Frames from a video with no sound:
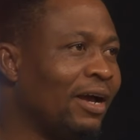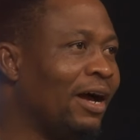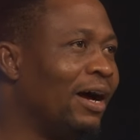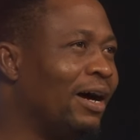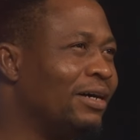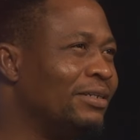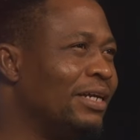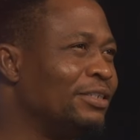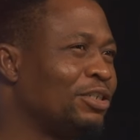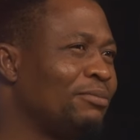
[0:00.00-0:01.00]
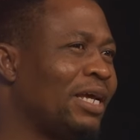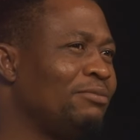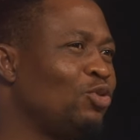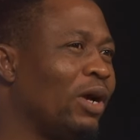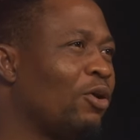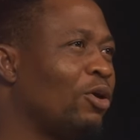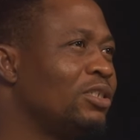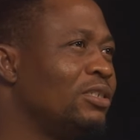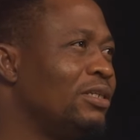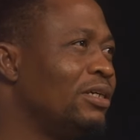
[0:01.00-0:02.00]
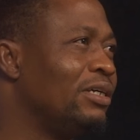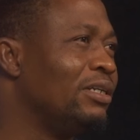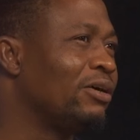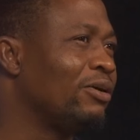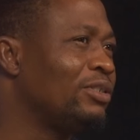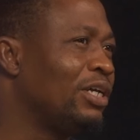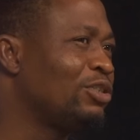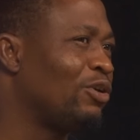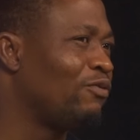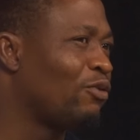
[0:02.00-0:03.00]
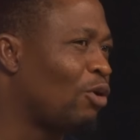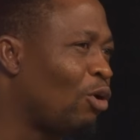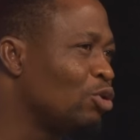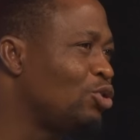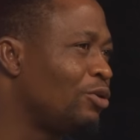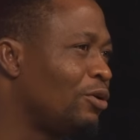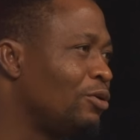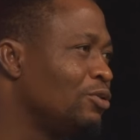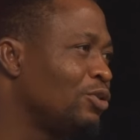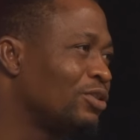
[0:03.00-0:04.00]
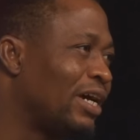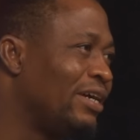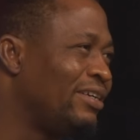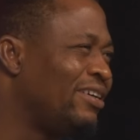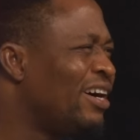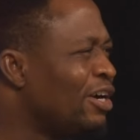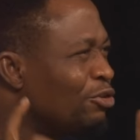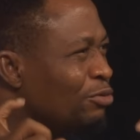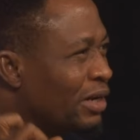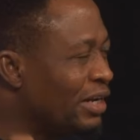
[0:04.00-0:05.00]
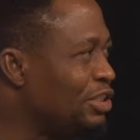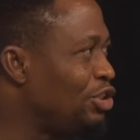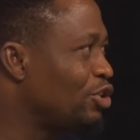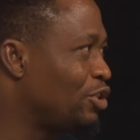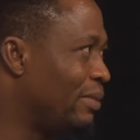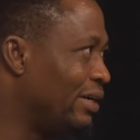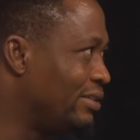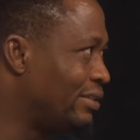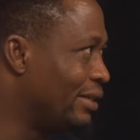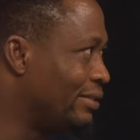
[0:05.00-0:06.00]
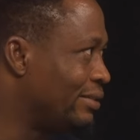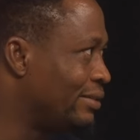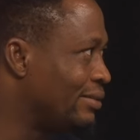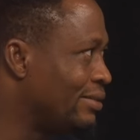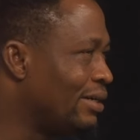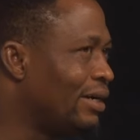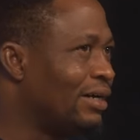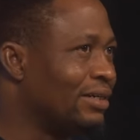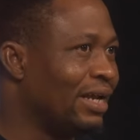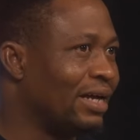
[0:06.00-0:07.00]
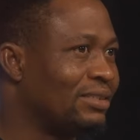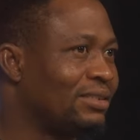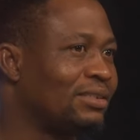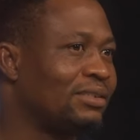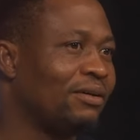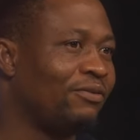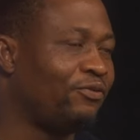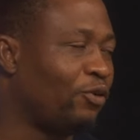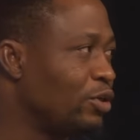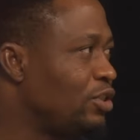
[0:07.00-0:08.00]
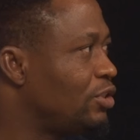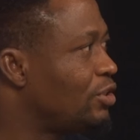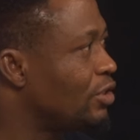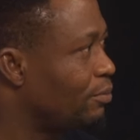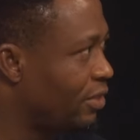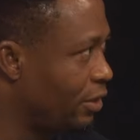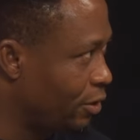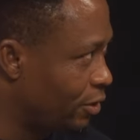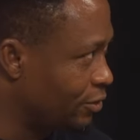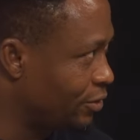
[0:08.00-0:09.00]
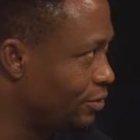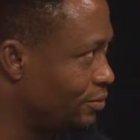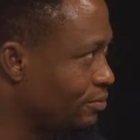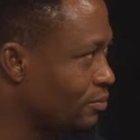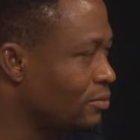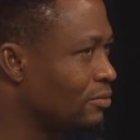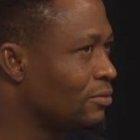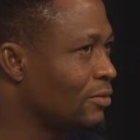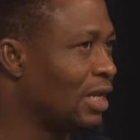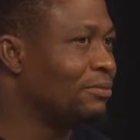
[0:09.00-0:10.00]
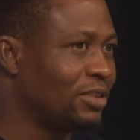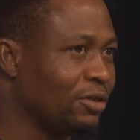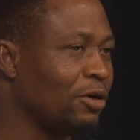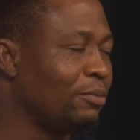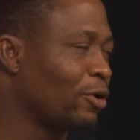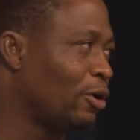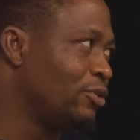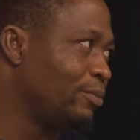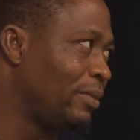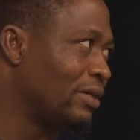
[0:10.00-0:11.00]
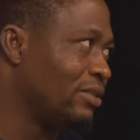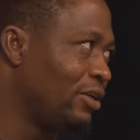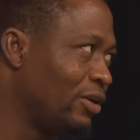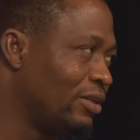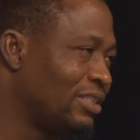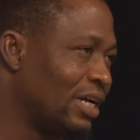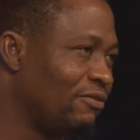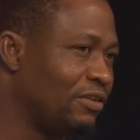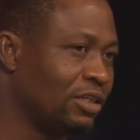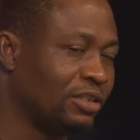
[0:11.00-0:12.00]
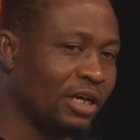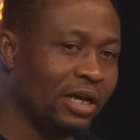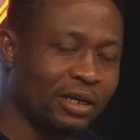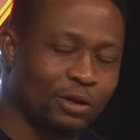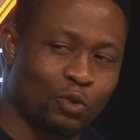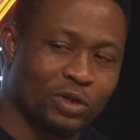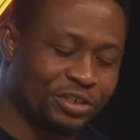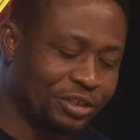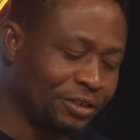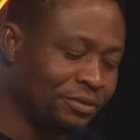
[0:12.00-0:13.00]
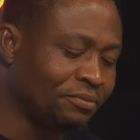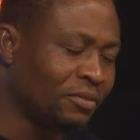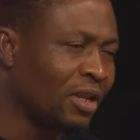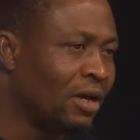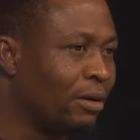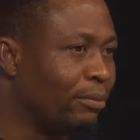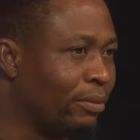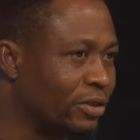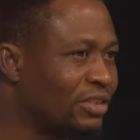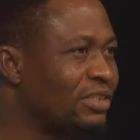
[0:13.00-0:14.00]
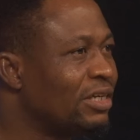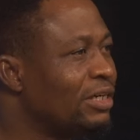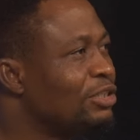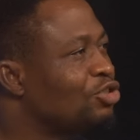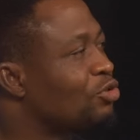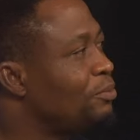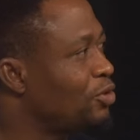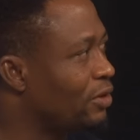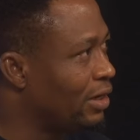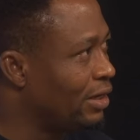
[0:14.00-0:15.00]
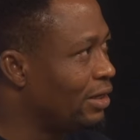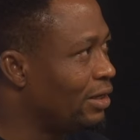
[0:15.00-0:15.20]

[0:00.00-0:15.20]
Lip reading: And sometimes we are caught in the context of cultural, societal, religious mindsets that foist something on us. Now, I'm still going to come back to the other side of the question, but scripturally,